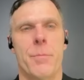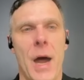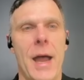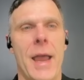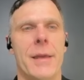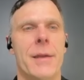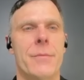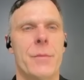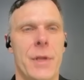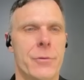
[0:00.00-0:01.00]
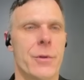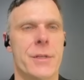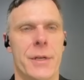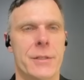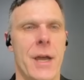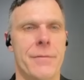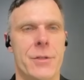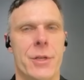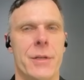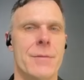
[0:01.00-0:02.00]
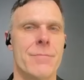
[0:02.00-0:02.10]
by increasing autophagy?